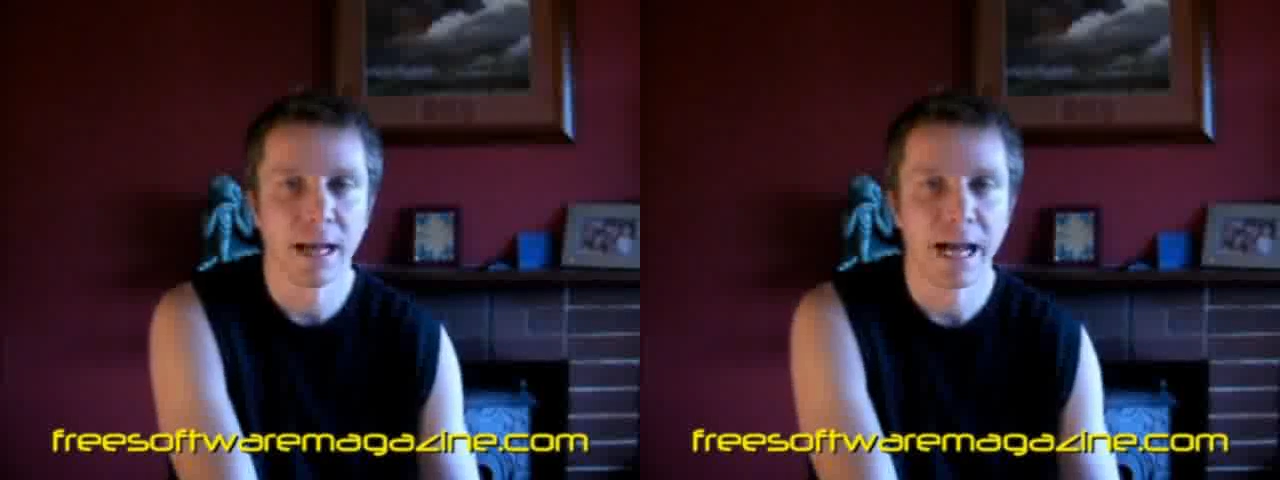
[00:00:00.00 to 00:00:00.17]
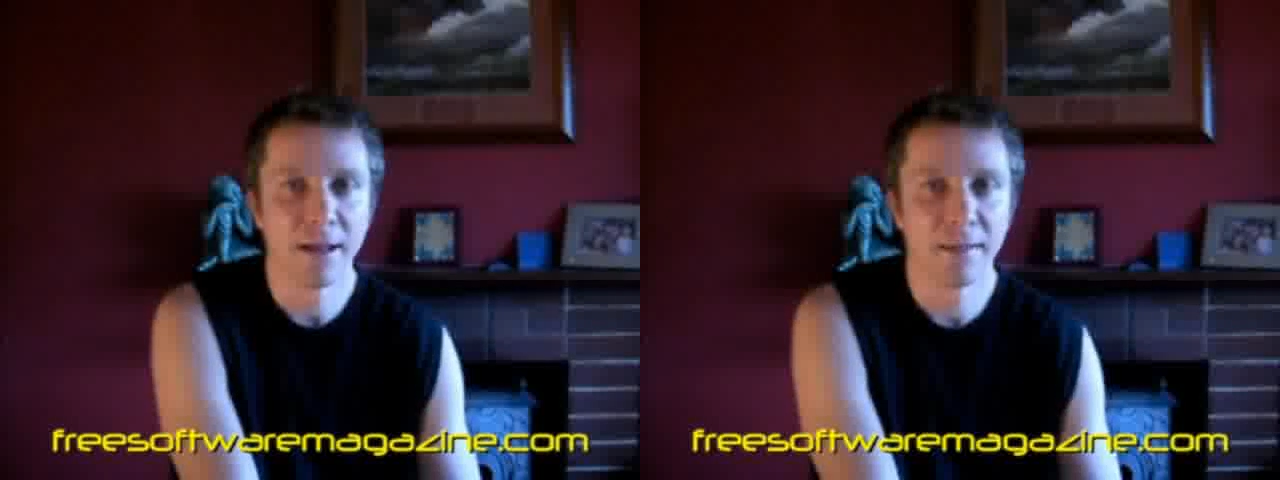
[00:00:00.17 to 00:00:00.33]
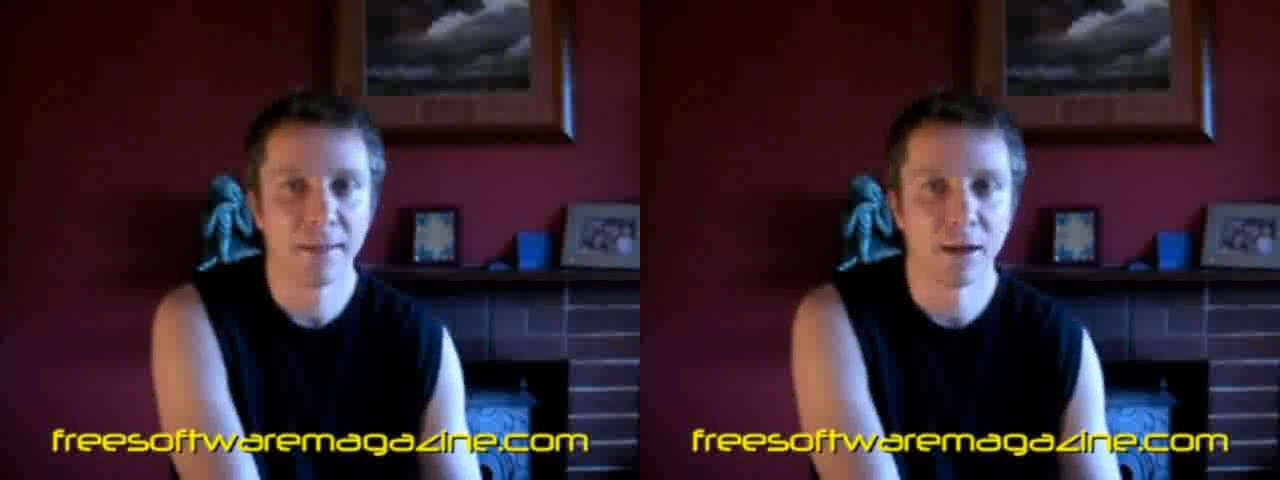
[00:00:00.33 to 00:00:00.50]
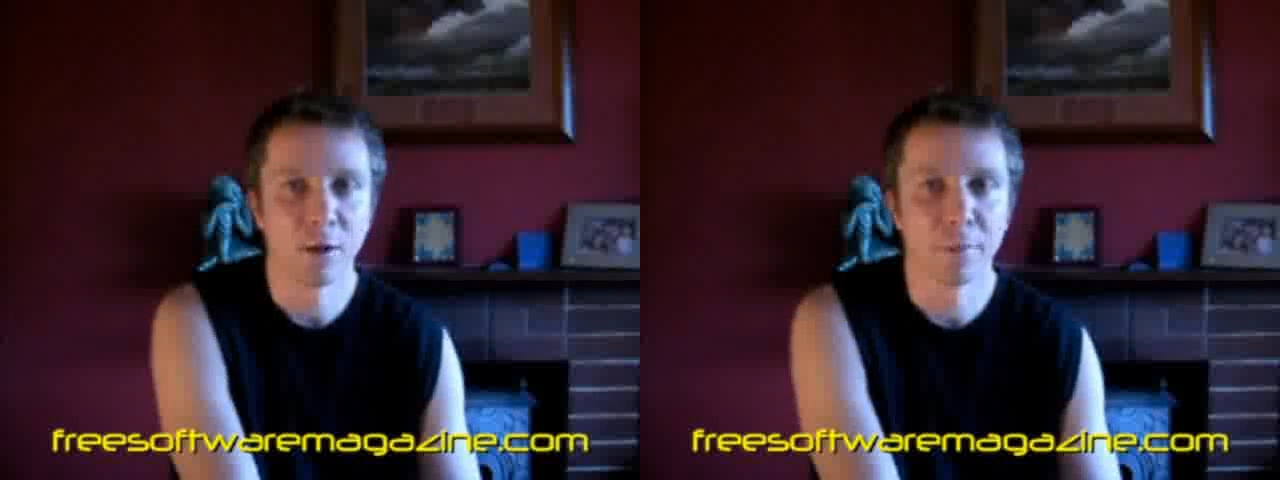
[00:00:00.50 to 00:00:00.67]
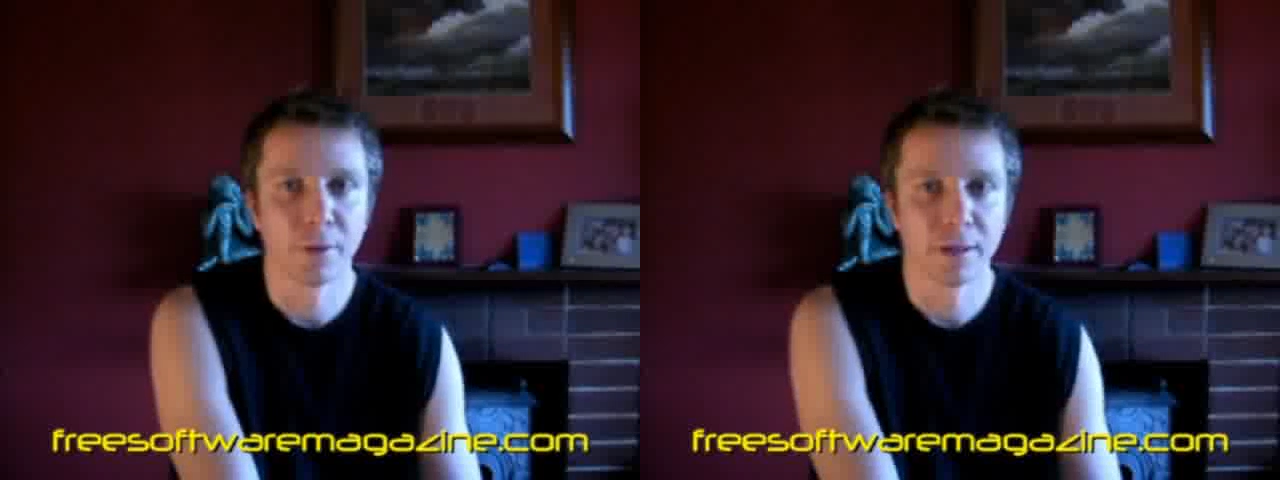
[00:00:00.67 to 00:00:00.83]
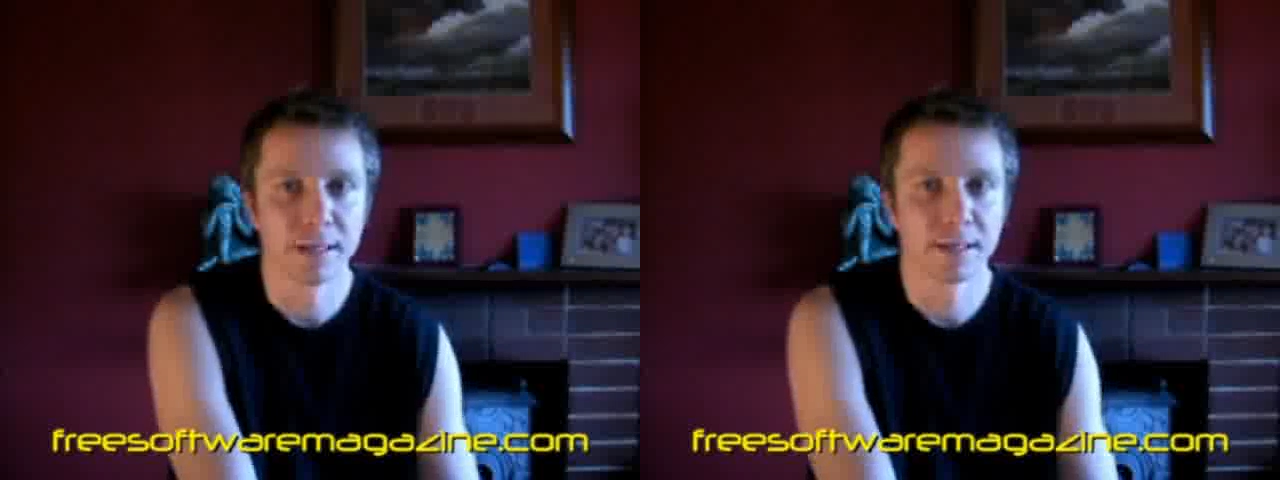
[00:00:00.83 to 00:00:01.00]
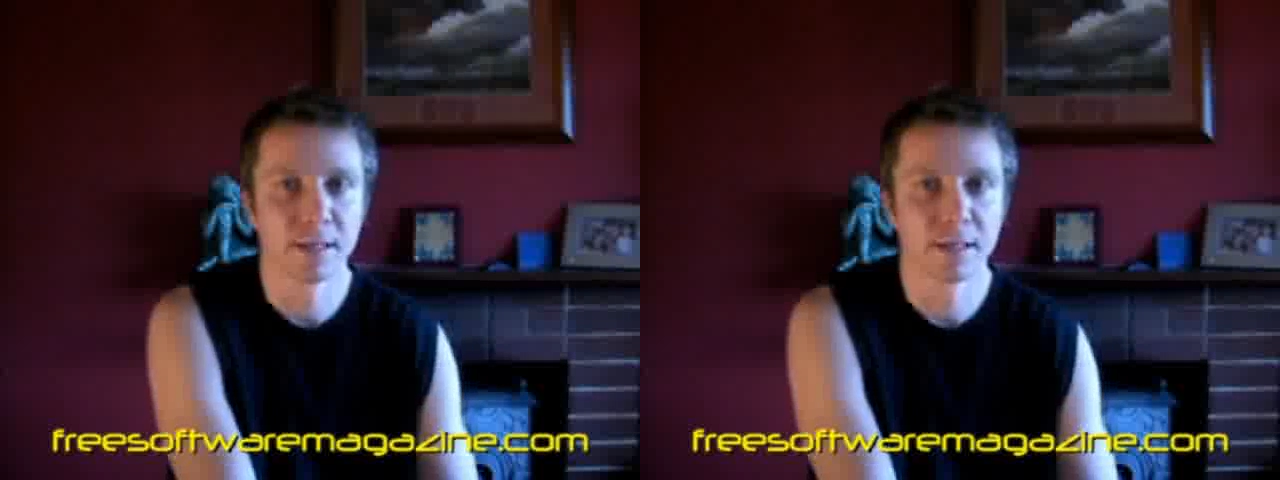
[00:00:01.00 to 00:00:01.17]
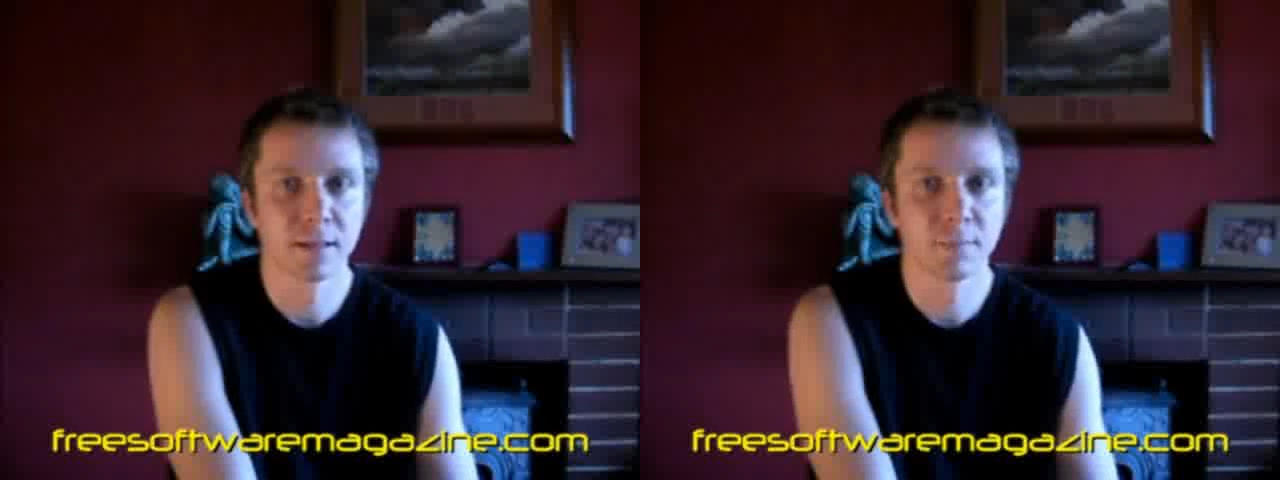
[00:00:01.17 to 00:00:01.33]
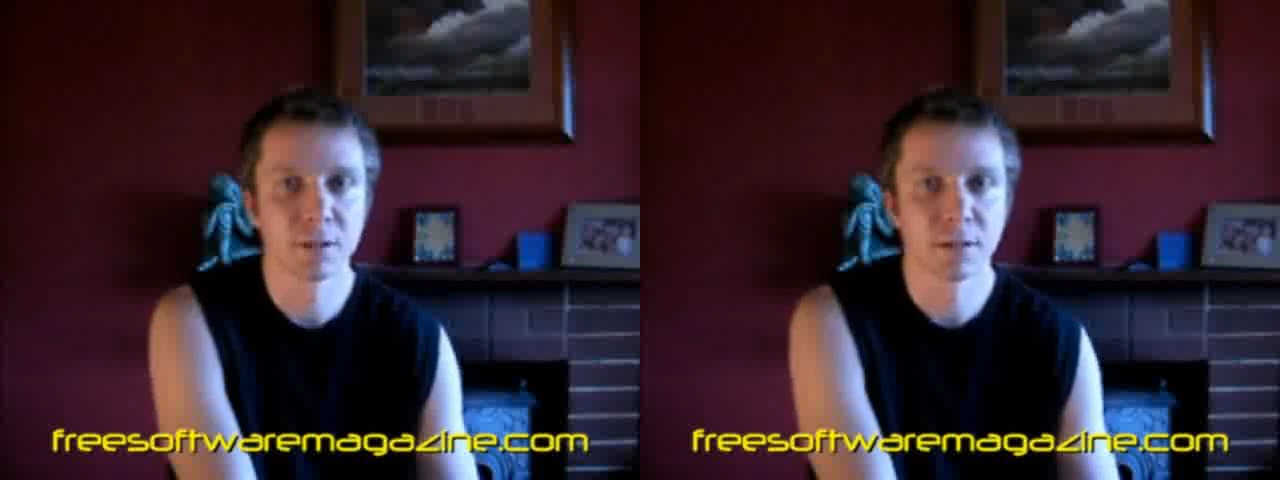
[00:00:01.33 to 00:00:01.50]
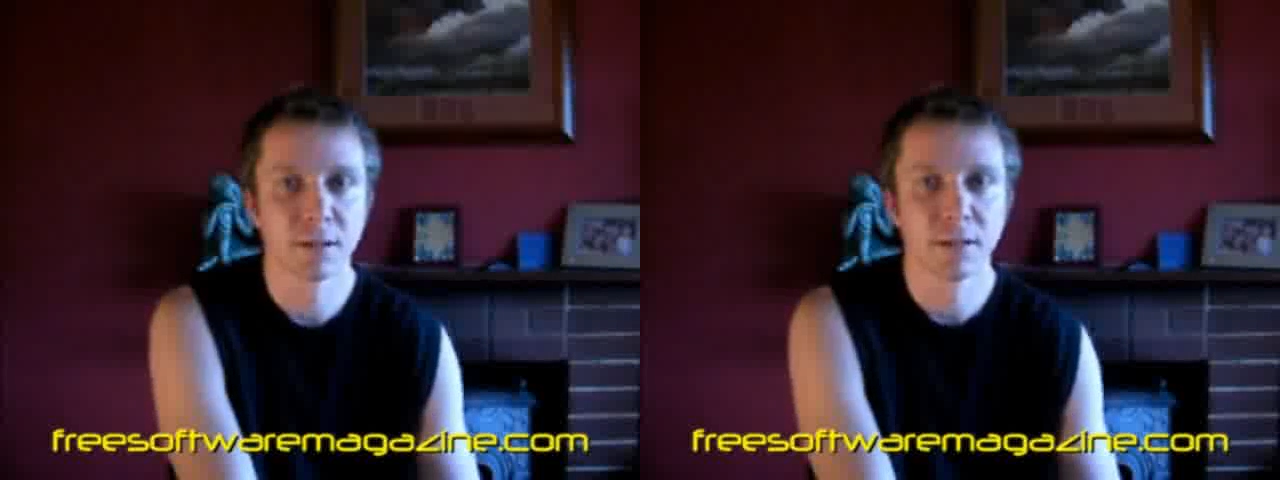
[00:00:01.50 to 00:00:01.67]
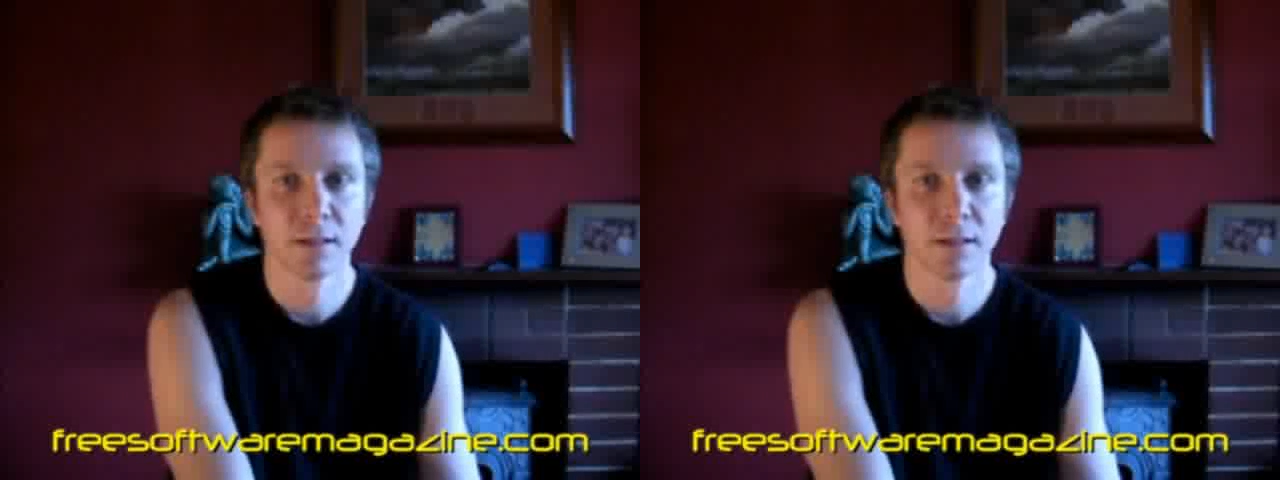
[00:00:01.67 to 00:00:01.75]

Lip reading: other operating systems,